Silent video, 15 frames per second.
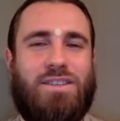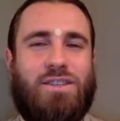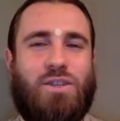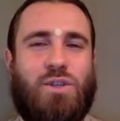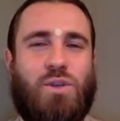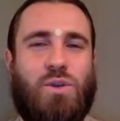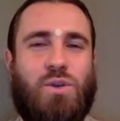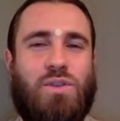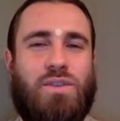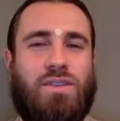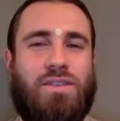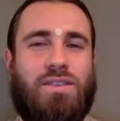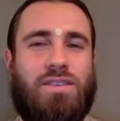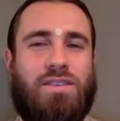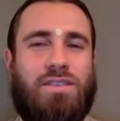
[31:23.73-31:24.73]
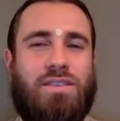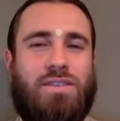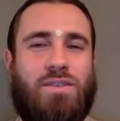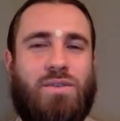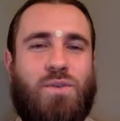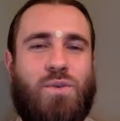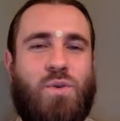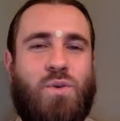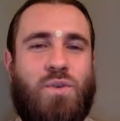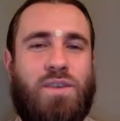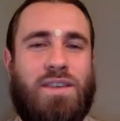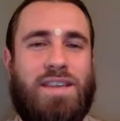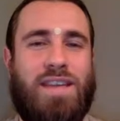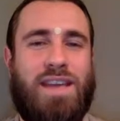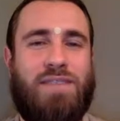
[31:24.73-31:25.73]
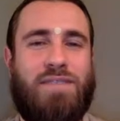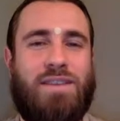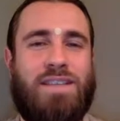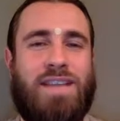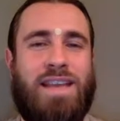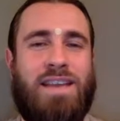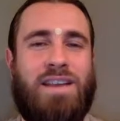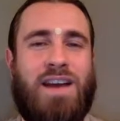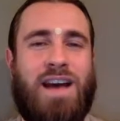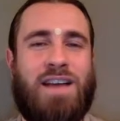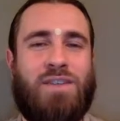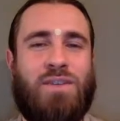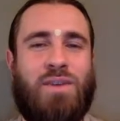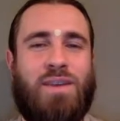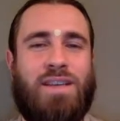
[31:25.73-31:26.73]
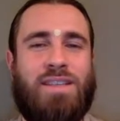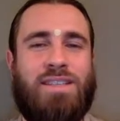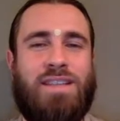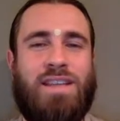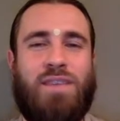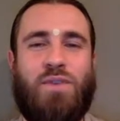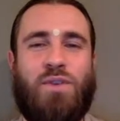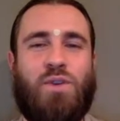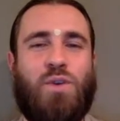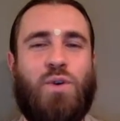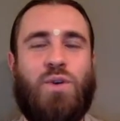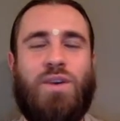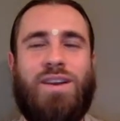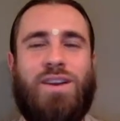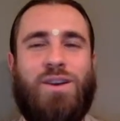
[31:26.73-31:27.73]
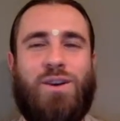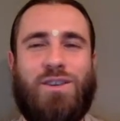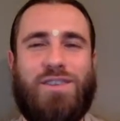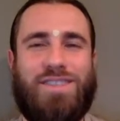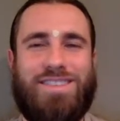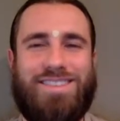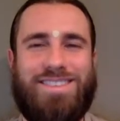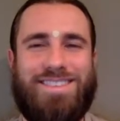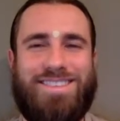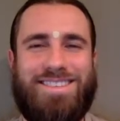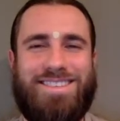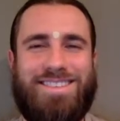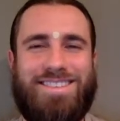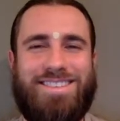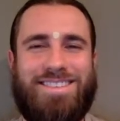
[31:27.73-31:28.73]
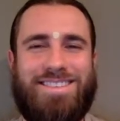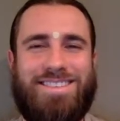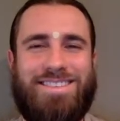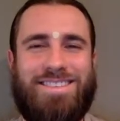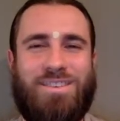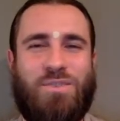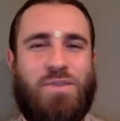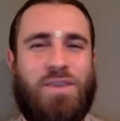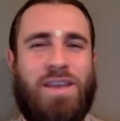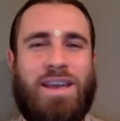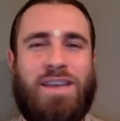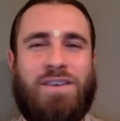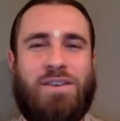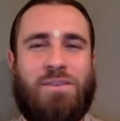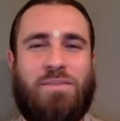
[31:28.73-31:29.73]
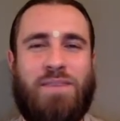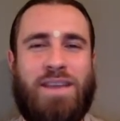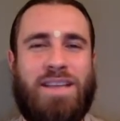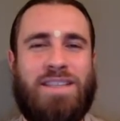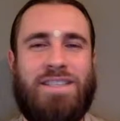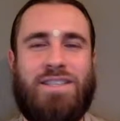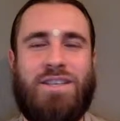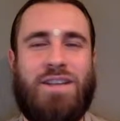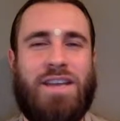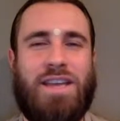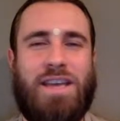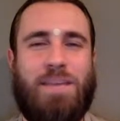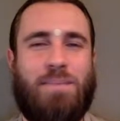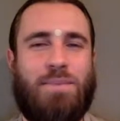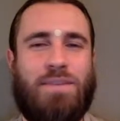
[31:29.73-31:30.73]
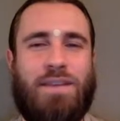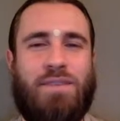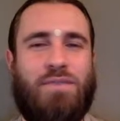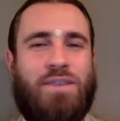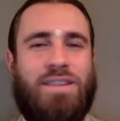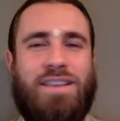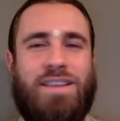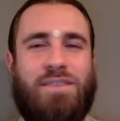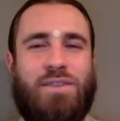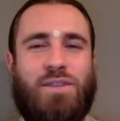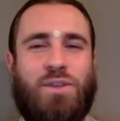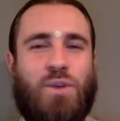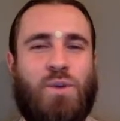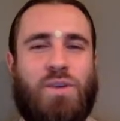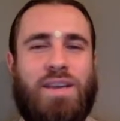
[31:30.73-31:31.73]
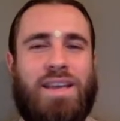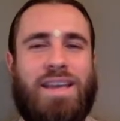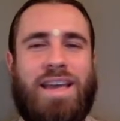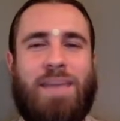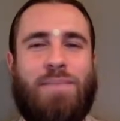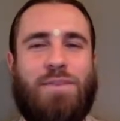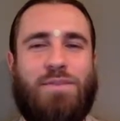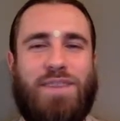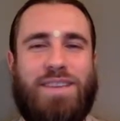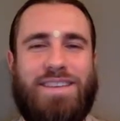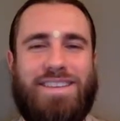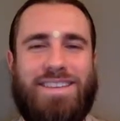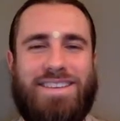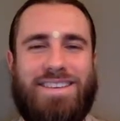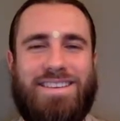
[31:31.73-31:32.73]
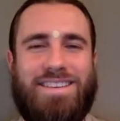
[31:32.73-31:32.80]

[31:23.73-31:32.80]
So all the devas and the asuras, they were totally lost. Looking at her breasts, her hips, everything was totally captivating.